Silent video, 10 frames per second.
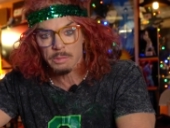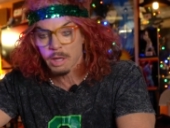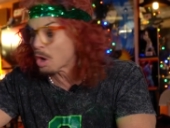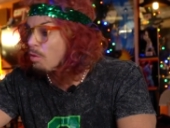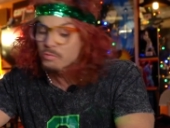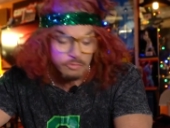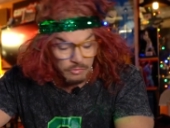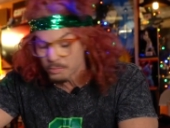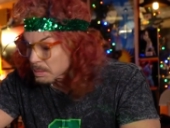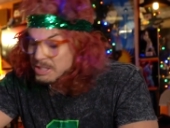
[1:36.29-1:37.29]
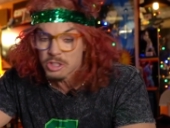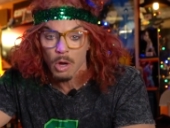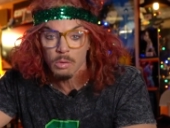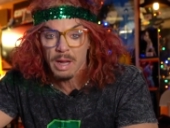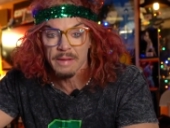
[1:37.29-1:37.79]
I'm like, oh, please
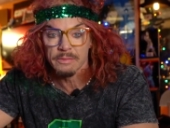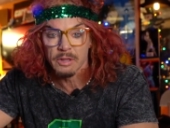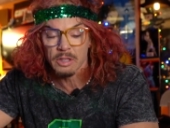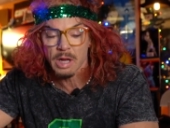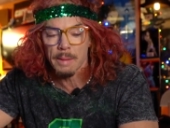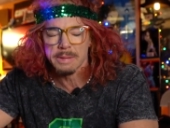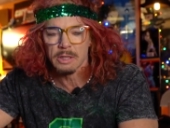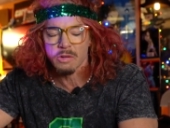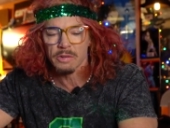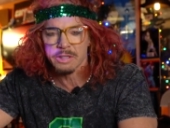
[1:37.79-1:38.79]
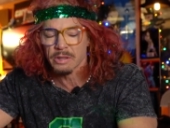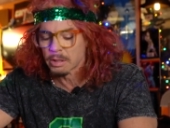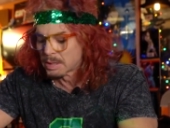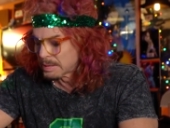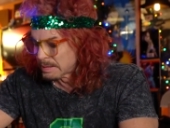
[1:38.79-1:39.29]
don't. I haven't done comedy in over a year.